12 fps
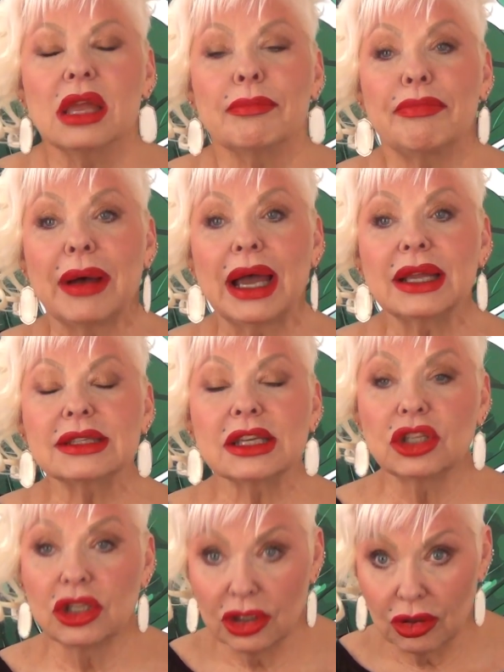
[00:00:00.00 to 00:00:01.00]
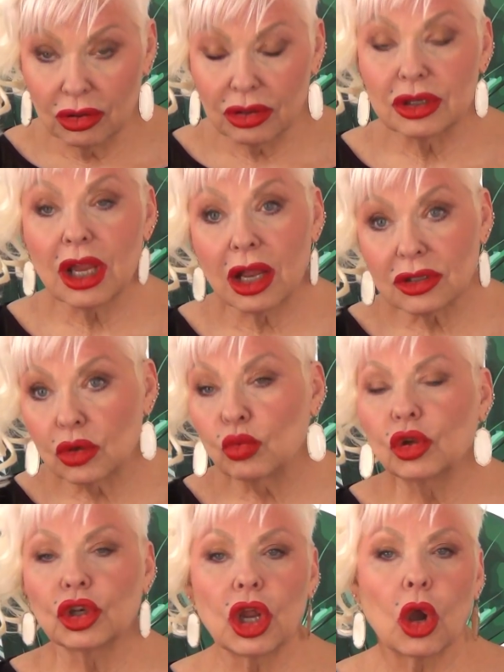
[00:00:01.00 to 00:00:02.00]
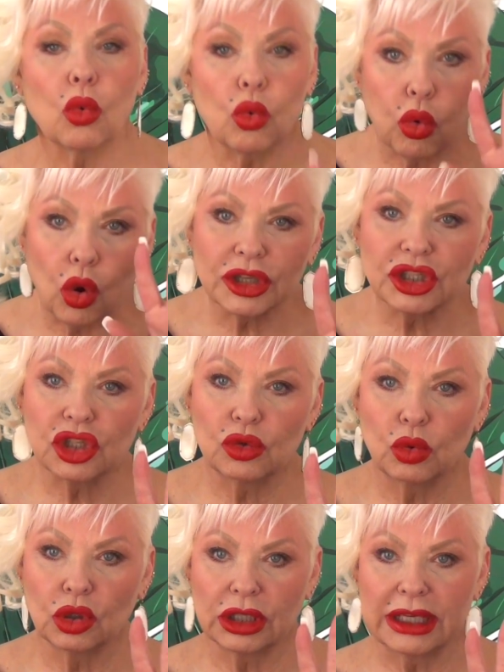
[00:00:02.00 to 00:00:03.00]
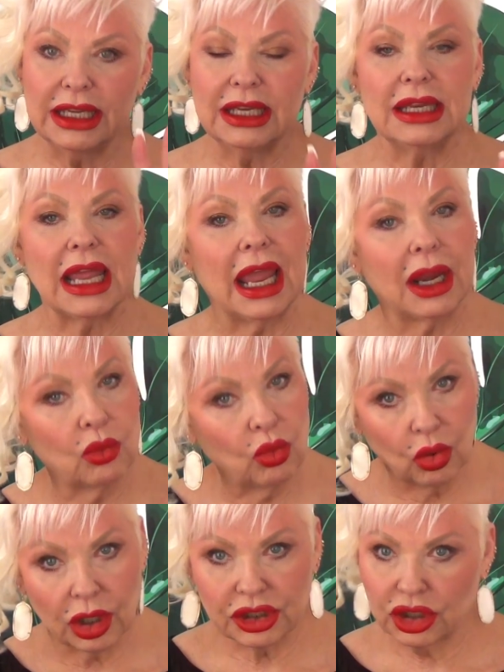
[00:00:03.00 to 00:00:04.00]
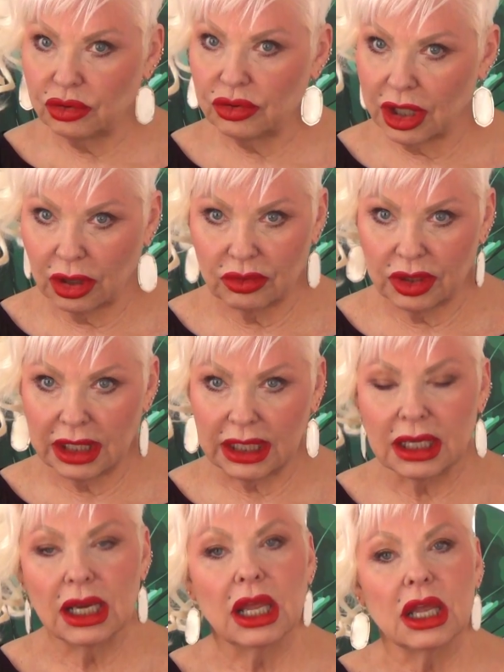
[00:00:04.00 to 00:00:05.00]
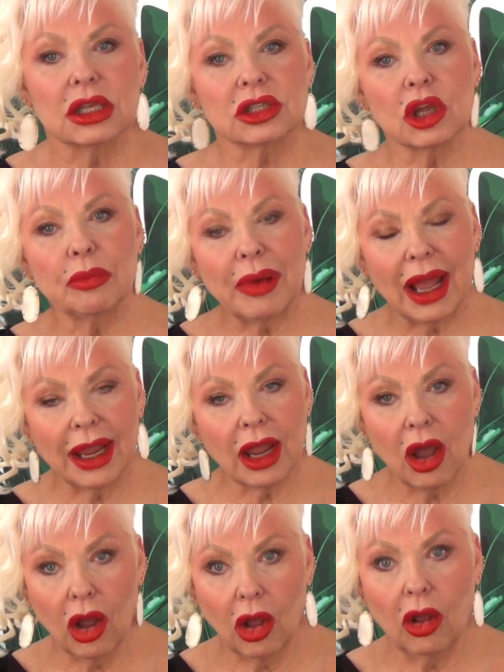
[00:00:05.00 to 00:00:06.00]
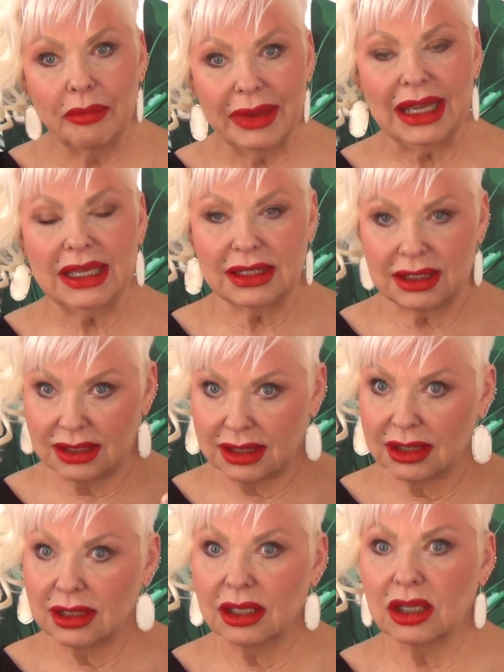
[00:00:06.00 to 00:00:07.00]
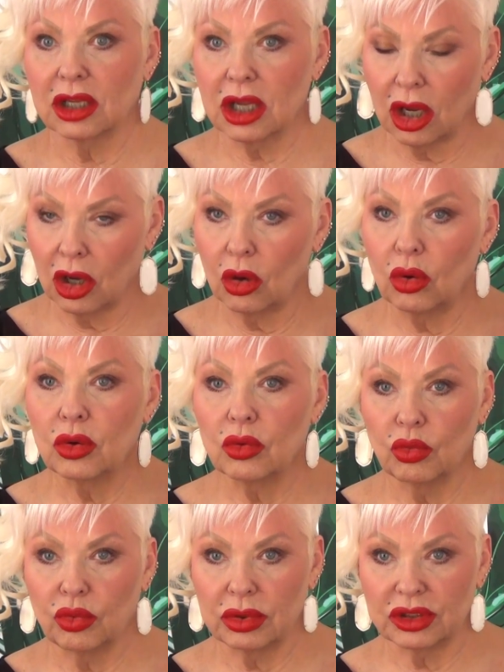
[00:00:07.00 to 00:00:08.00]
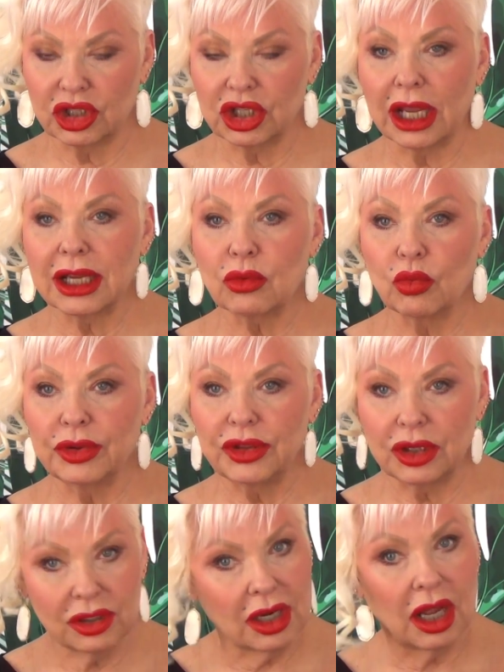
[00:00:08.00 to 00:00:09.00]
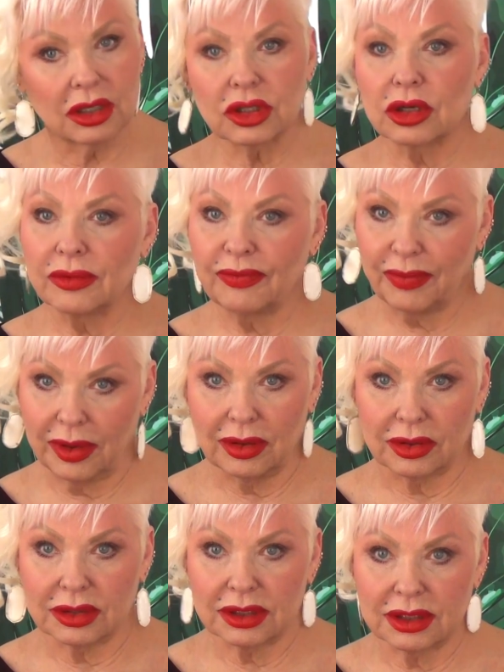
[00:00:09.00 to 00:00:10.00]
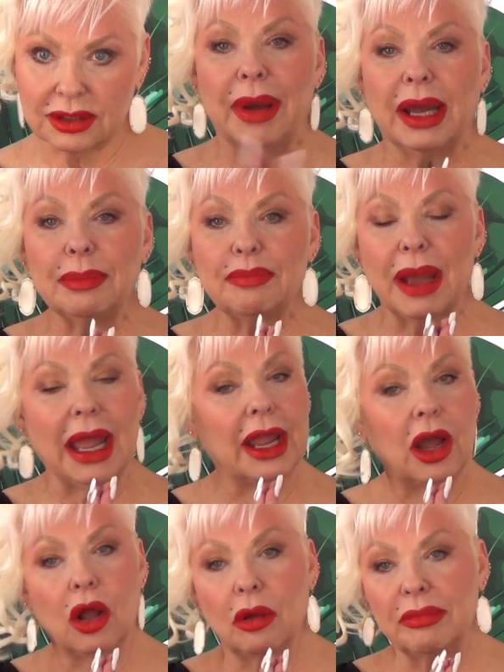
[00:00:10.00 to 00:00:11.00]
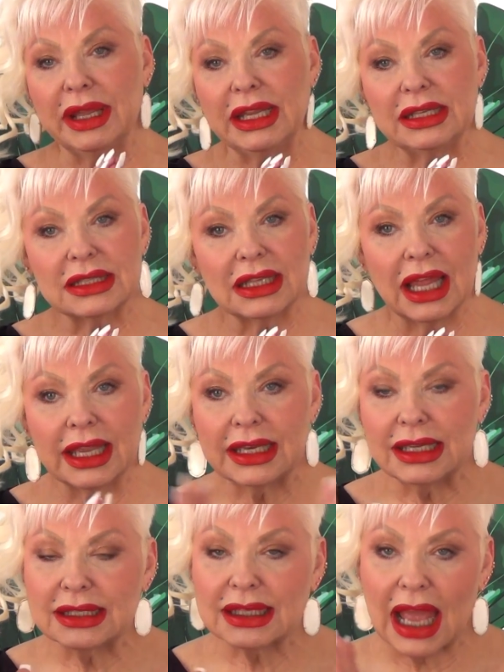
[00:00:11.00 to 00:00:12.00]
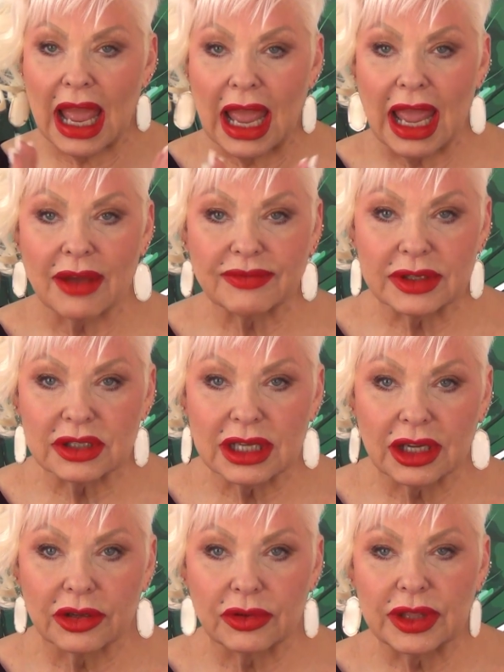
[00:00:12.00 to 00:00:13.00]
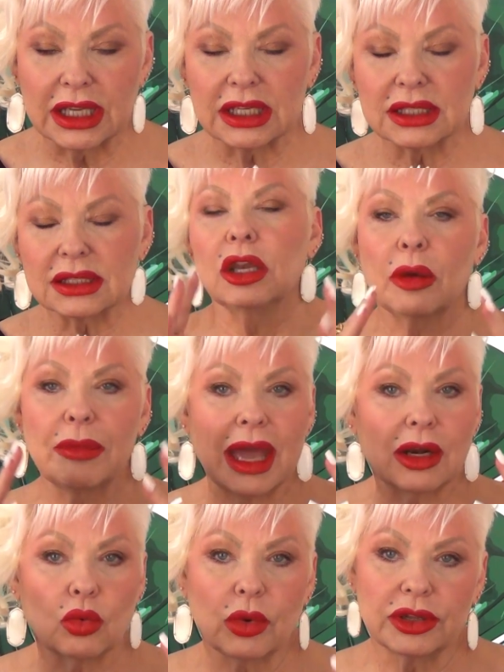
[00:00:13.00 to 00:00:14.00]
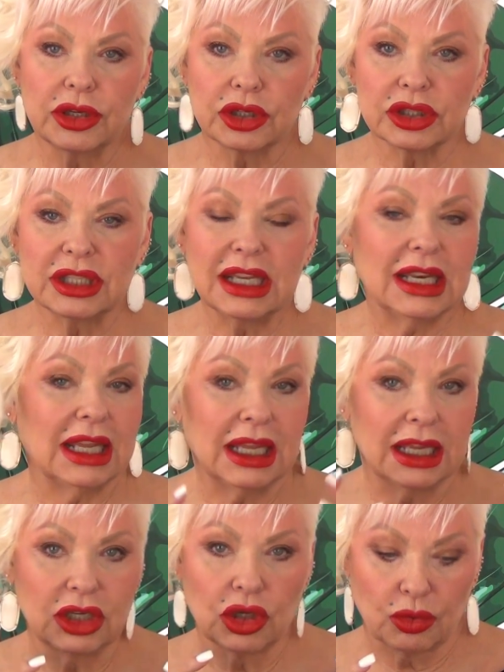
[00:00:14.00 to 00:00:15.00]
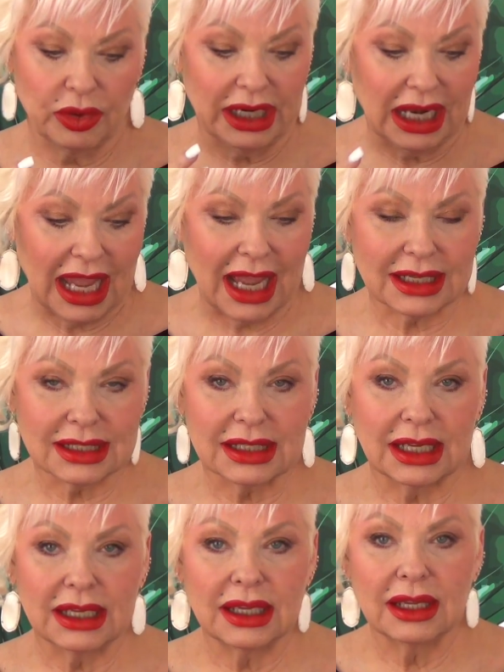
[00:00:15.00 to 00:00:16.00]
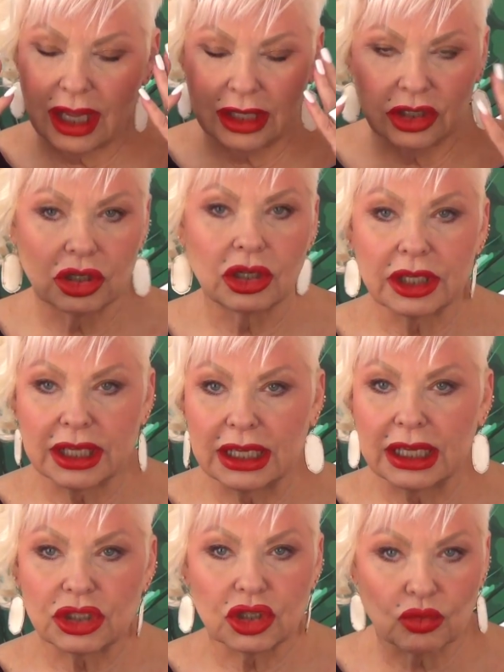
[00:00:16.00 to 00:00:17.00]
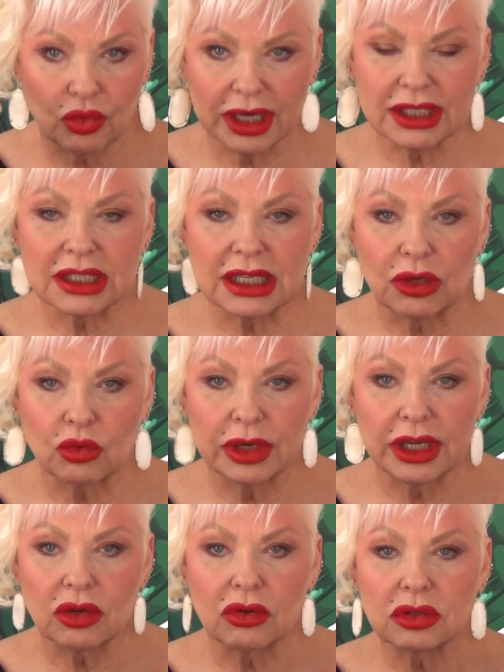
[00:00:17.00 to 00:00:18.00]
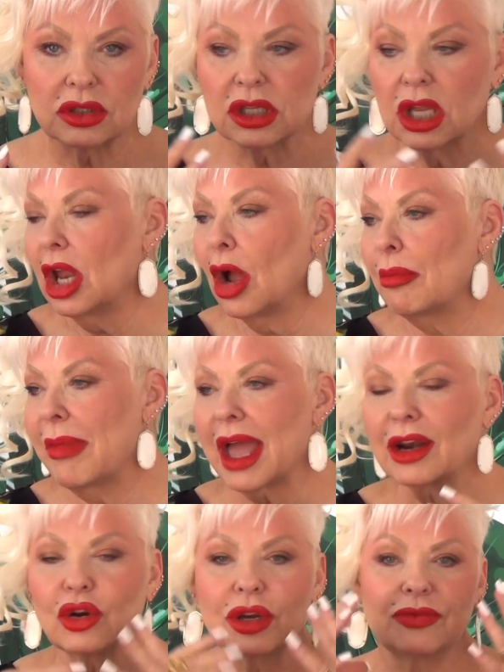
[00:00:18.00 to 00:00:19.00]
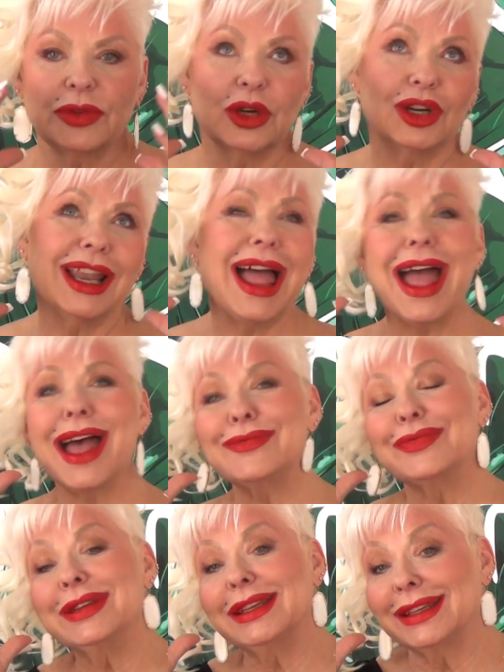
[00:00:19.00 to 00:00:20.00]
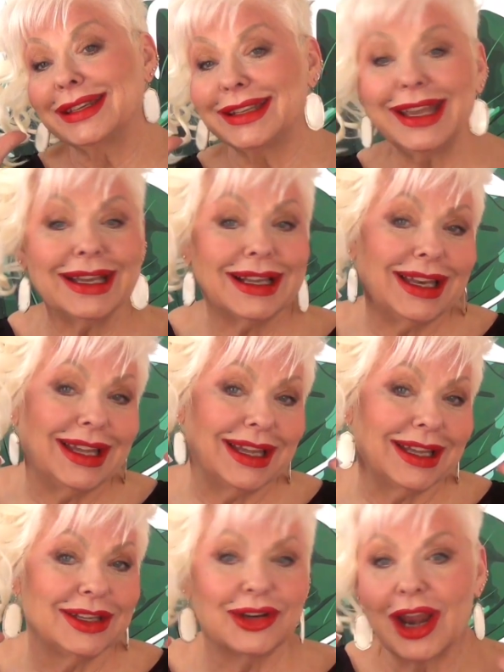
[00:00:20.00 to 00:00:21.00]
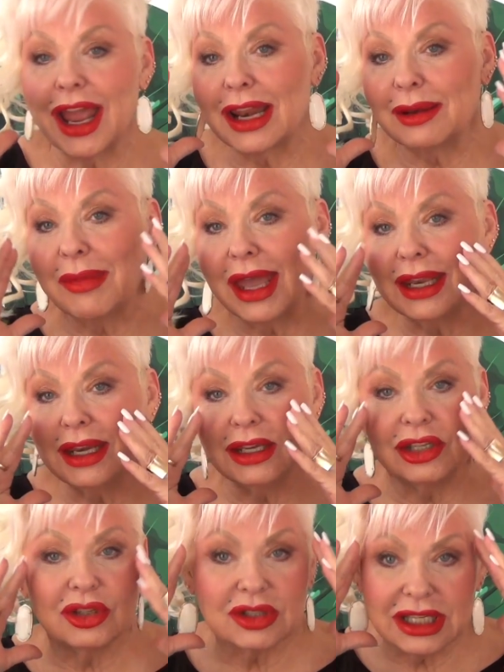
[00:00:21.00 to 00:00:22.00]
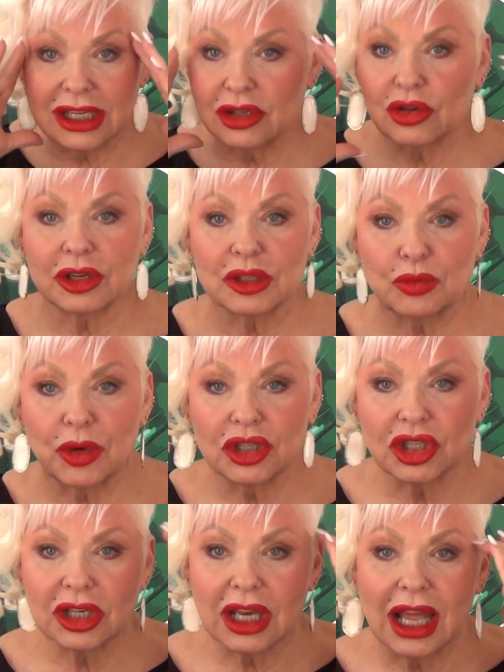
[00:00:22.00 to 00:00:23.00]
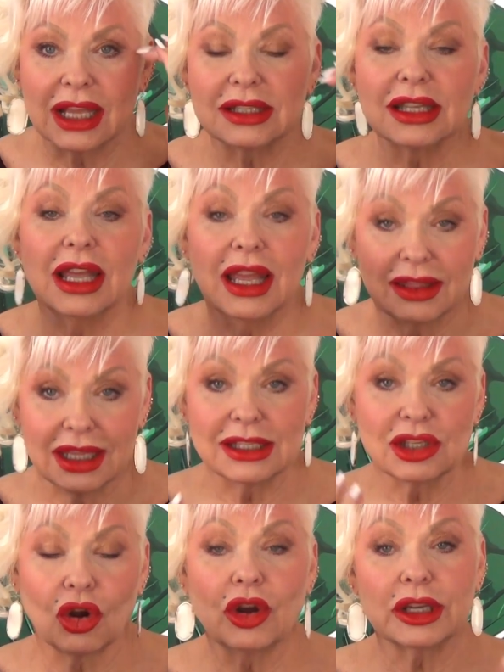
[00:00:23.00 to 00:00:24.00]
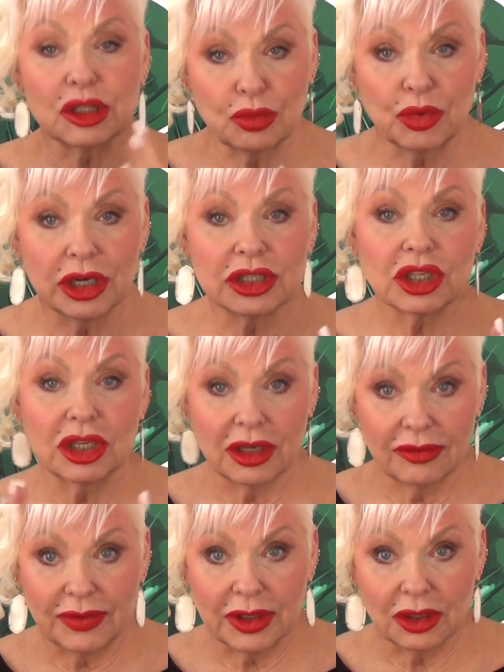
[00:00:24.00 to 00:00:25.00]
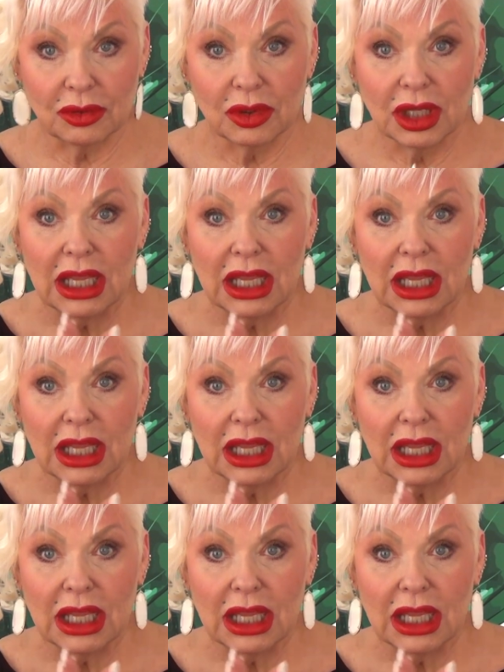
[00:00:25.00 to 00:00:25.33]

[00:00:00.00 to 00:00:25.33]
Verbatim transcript: But your doctor will know what you will need and what you don't need. So by all means, go check with your doctor first. But by all means, ladies, I have to tell you this. No matter whether you're sitting and you're relaxing and you're looking at your resting wrinkles, no matter if you're laughing and giggling and you're animated and you see your expression lines, these are expression of you.